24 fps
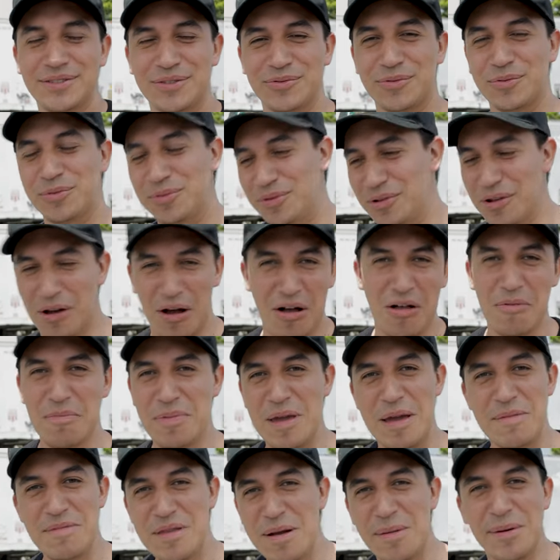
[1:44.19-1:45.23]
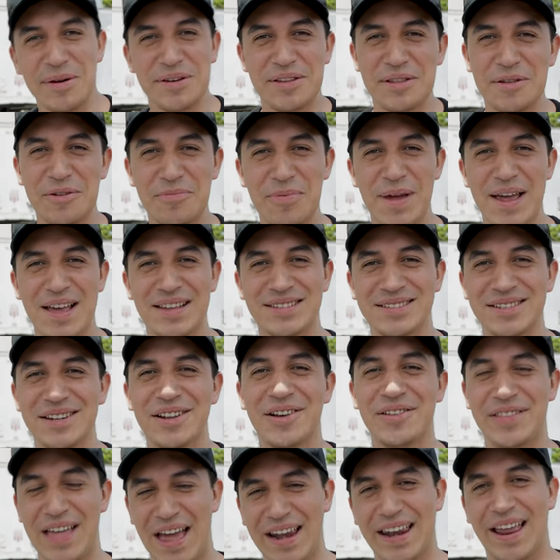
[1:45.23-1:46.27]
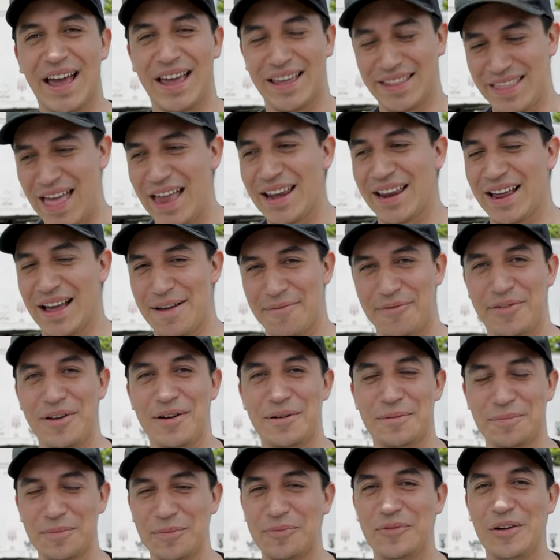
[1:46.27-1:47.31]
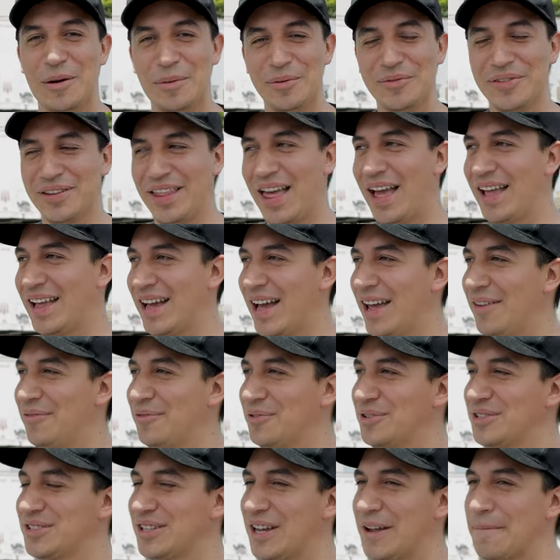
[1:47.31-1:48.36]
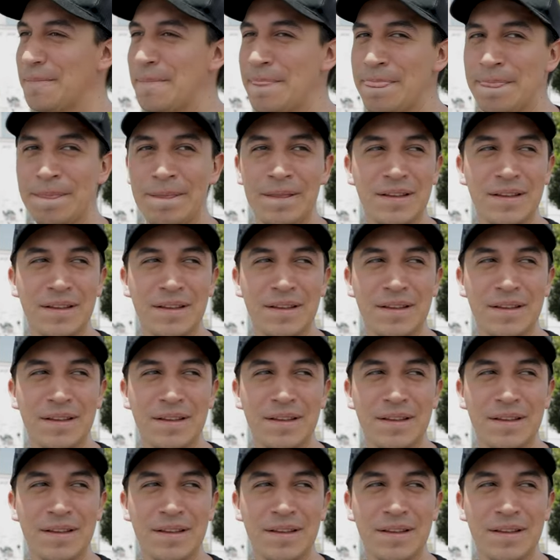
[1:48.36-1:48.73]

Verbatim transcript: you know, BMWs are the best, you know, that guy, I'm filming for that guy full time.